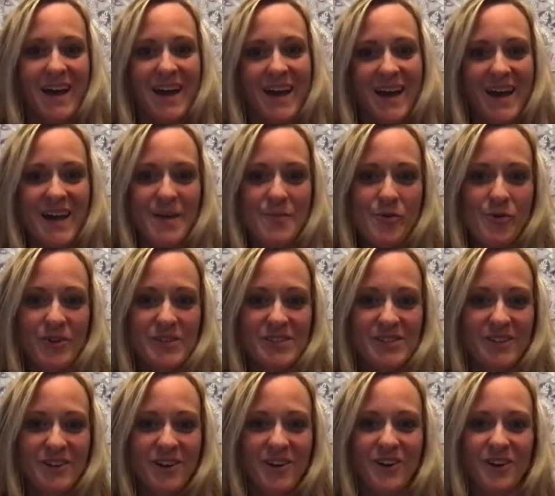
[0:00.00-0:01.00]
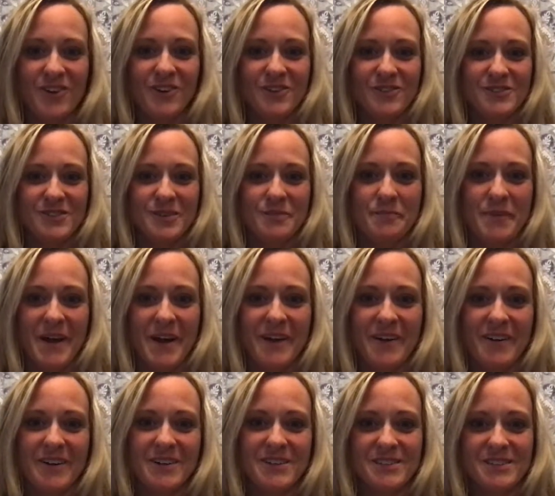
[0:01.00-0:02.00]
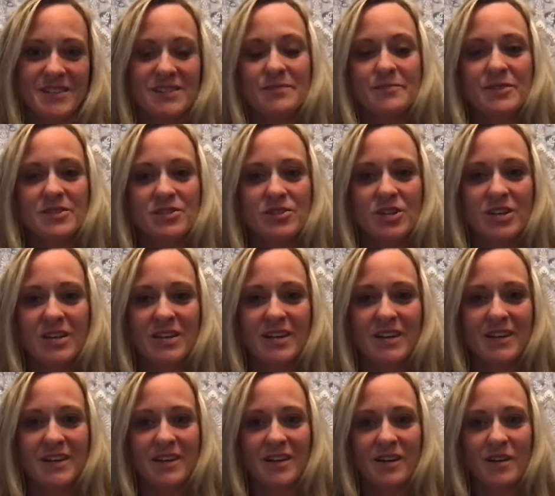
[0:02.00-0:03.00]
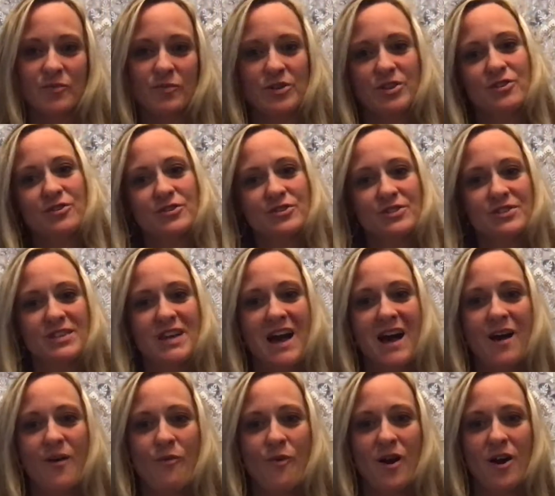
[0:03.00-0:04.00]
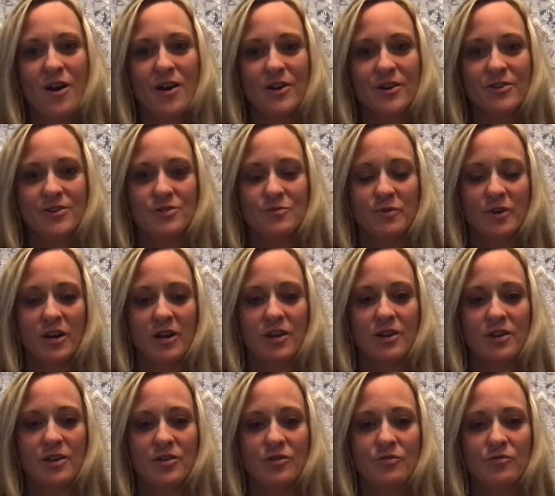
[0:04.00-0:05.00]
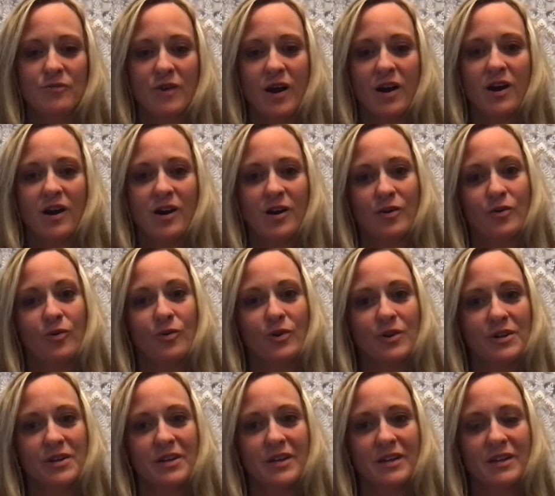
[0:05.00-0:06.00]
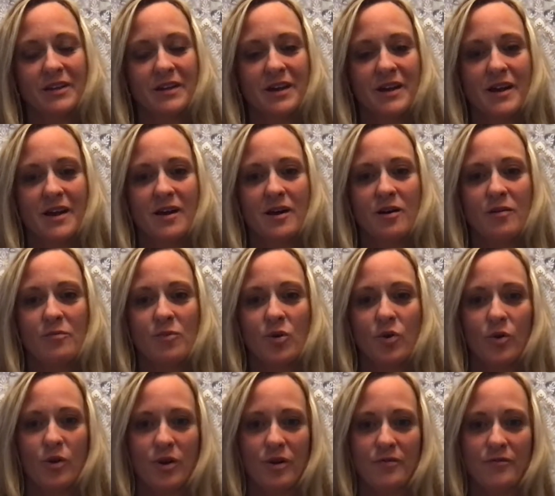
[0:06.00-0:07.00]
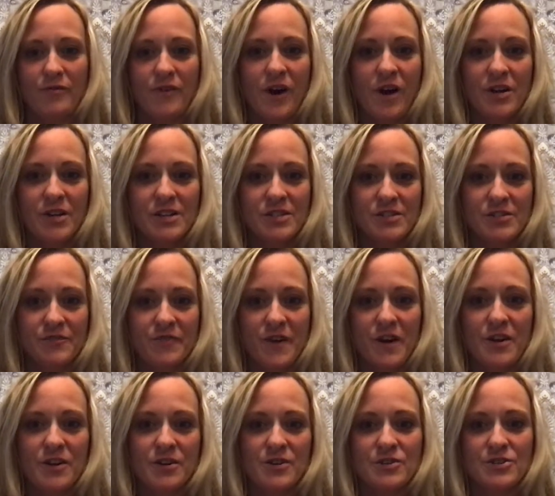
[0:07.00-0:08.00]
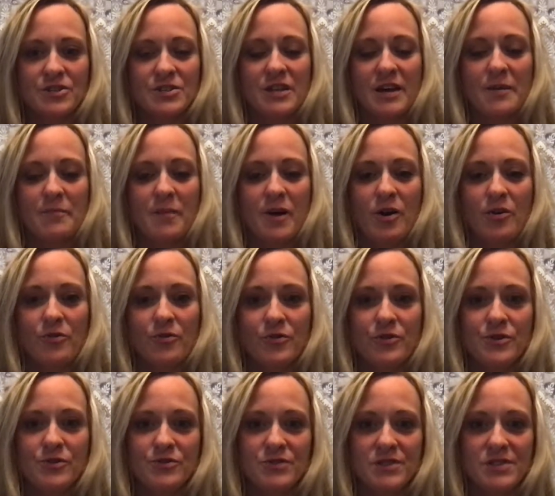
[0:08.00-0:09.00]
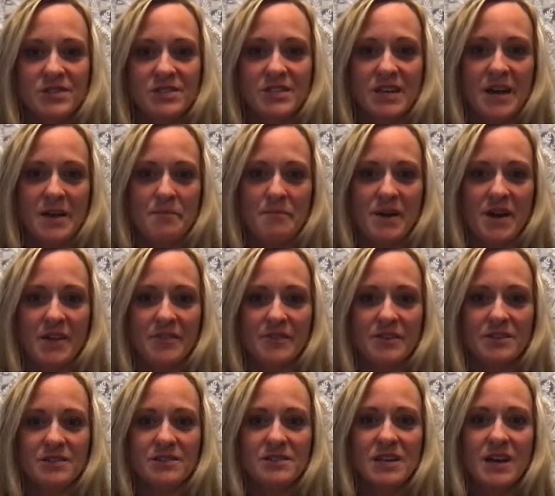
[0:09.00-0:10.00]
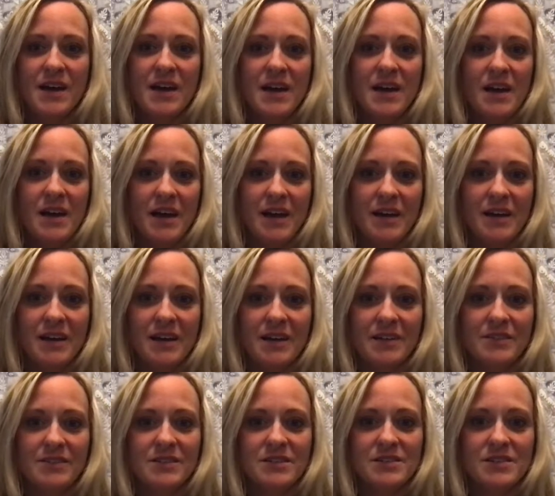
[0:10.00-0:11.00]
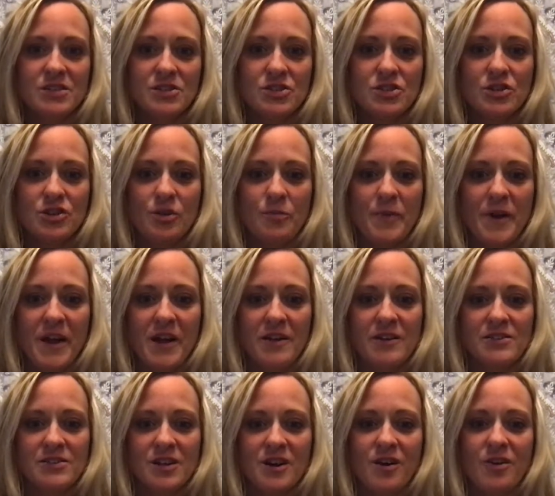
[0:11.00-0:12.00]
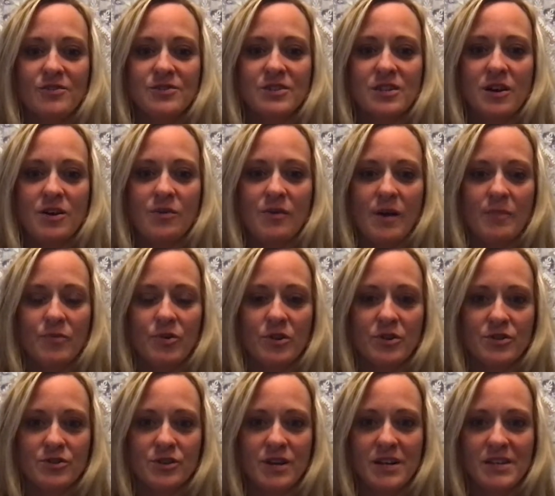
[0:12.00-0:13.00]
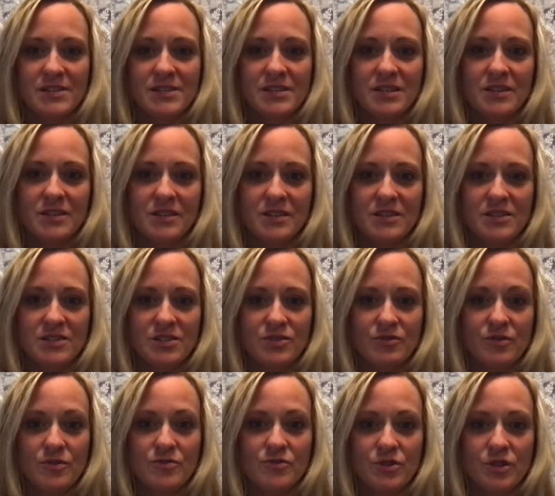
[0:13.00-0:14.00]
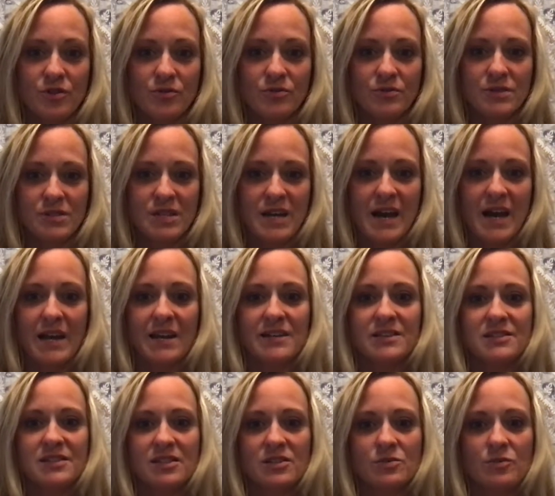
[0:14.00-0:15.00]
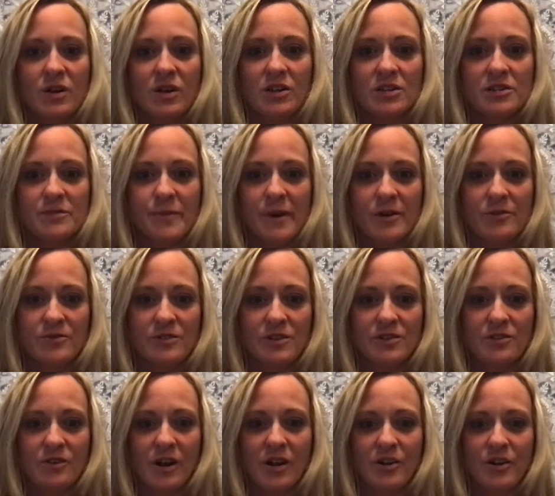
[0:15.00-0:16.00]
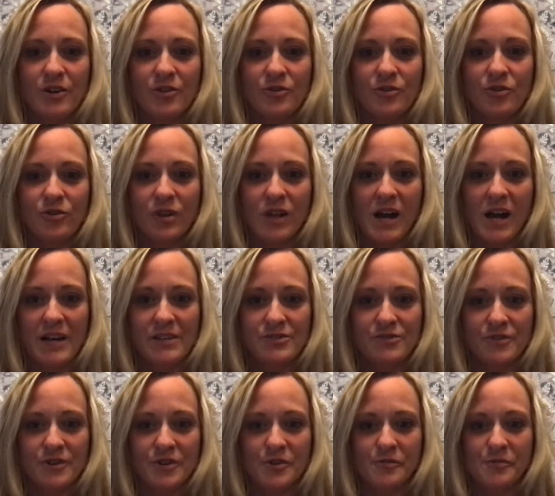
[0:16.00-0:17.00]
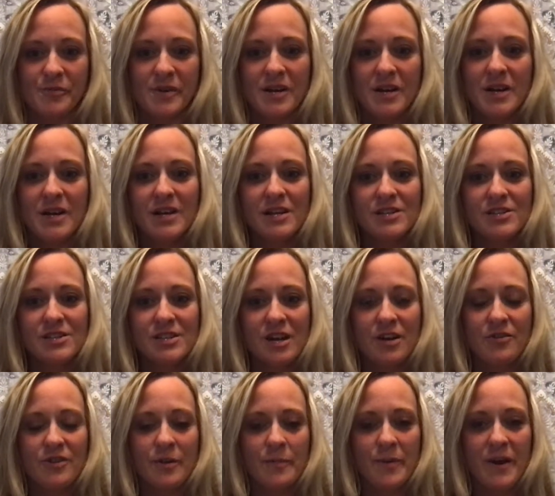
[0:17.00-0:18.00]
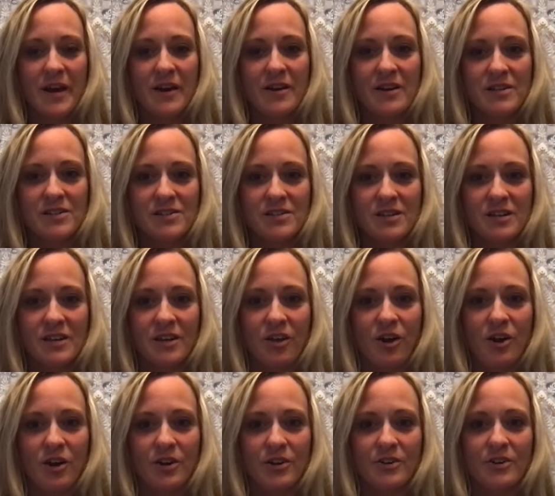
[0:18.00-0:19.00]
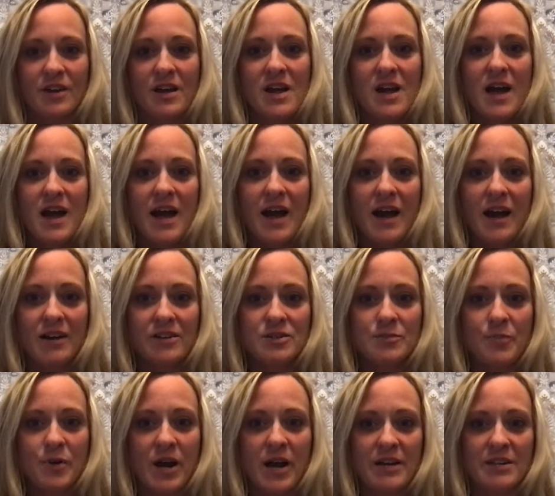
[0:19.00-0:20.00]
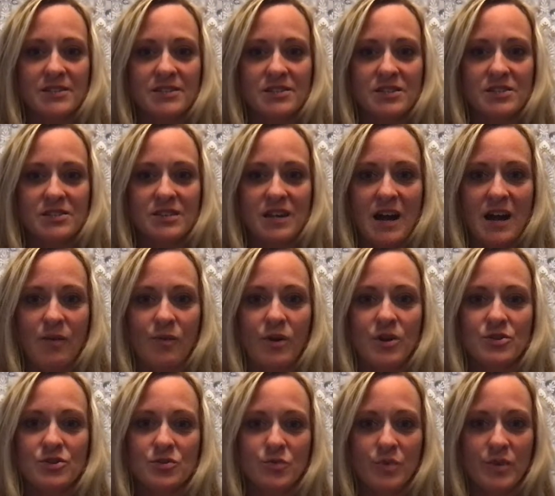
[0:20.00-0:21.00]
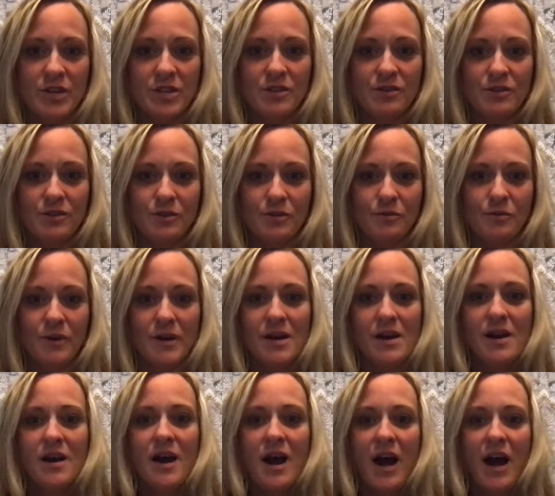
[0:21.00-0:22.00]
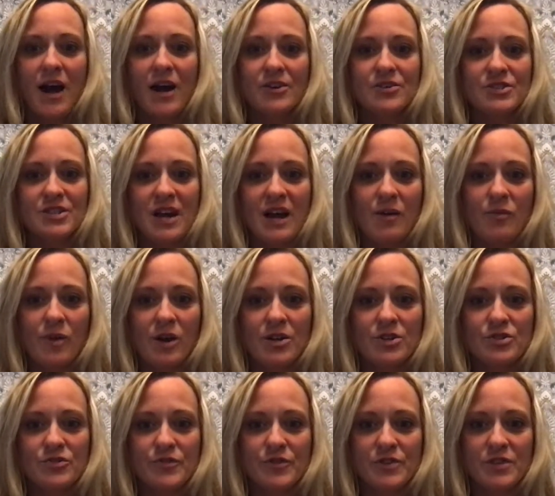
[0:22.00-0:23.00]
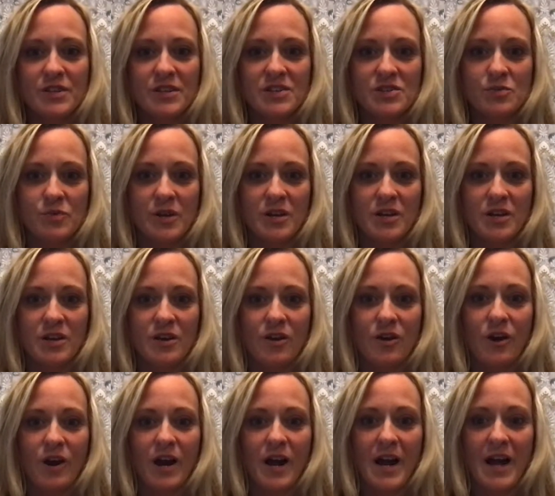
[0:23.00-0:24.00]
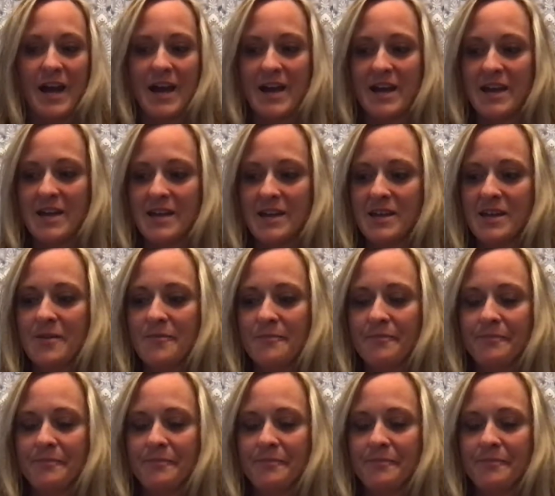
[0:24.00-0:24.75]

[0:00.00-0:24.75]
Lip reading: Hey boys and girls and parents, it's Miss Jenny again with your sight words. We're going to do Orton Gillingham or Phonics First. They both use the same methods, and this is to your parents also. I'm going to try to send this through School Status as well as post into our Google Classroom so that parents can learn how to practice the sight words with you. Our sight words for this week are A,